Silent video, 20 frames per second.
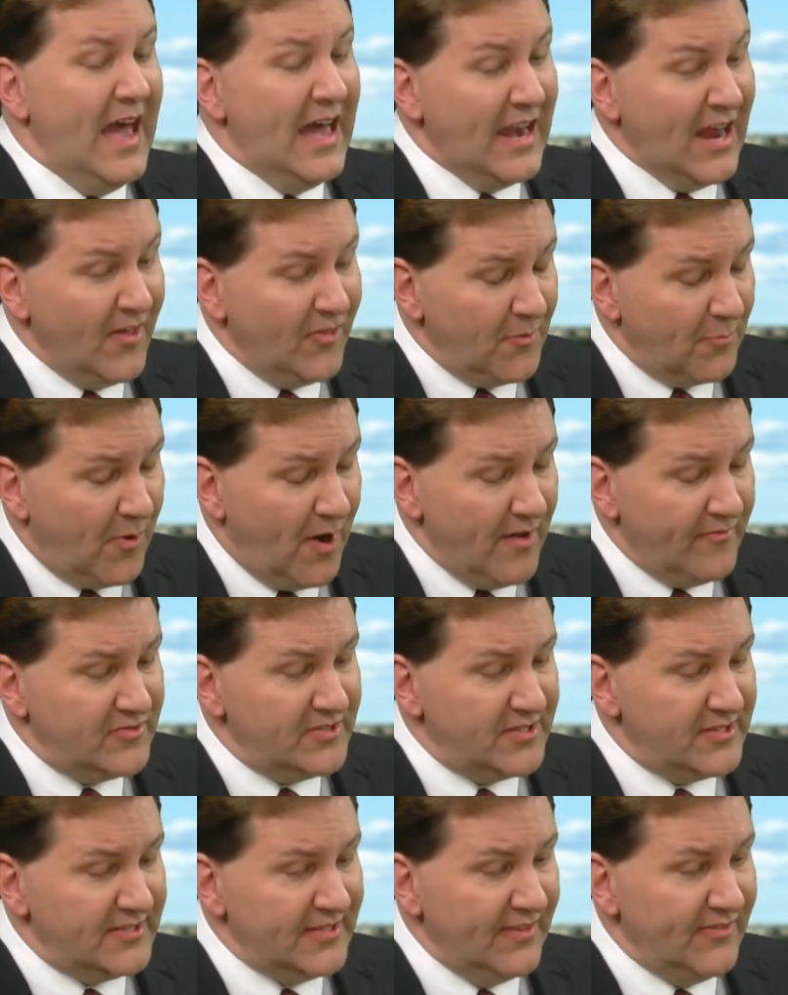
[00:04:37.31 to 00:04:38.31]
And now the
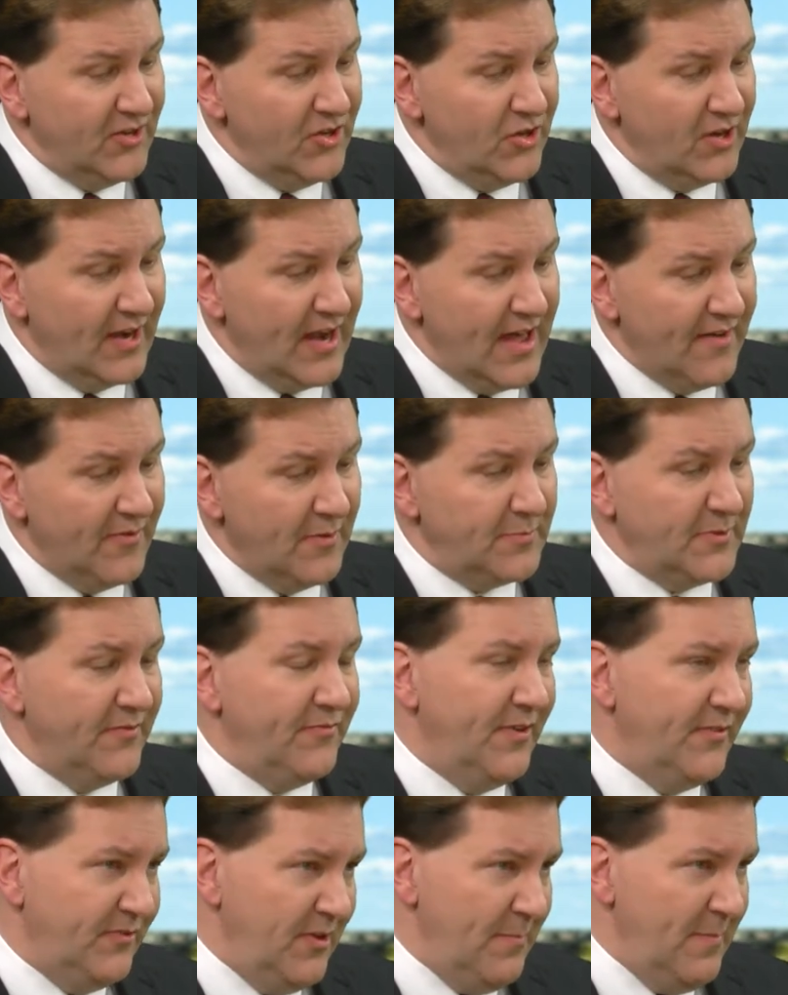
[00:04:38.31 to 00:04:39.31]
province has said that you can have up to
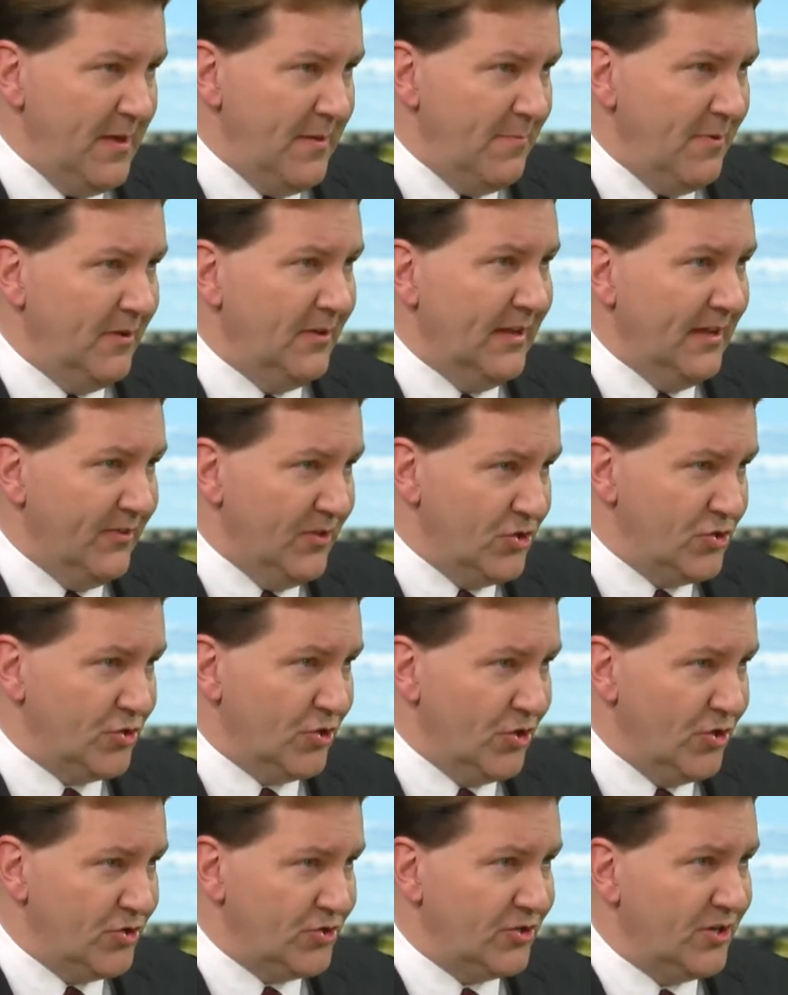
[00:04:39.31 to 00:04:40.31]
50 people in the
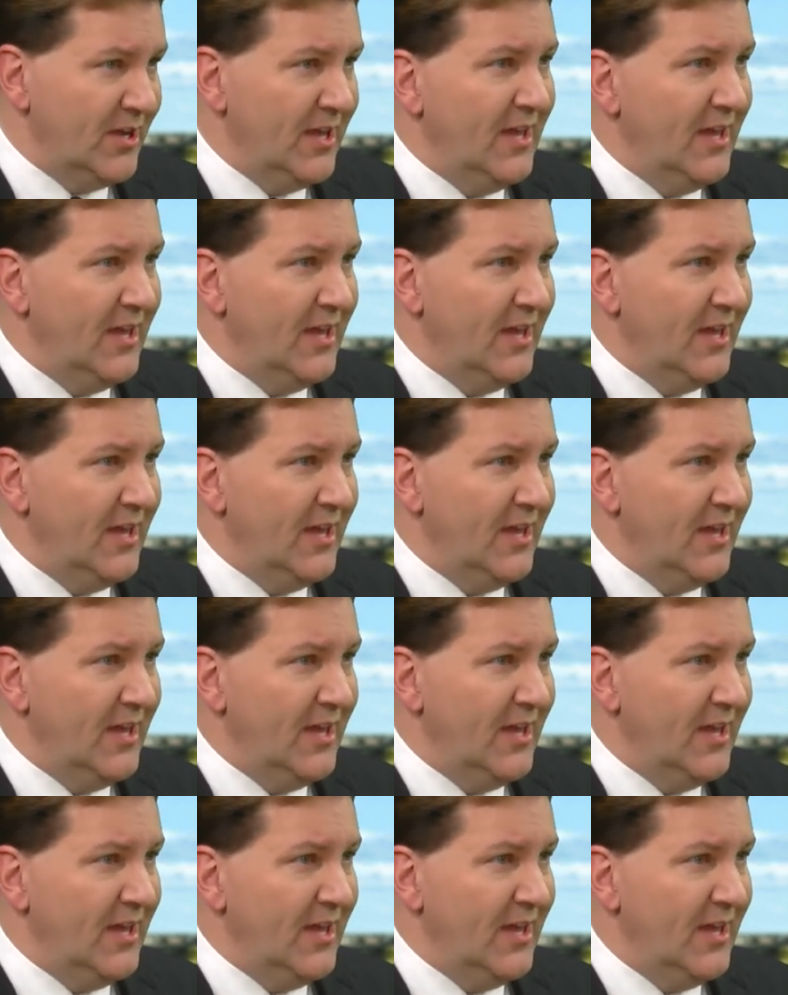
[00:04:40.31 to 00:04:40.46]
church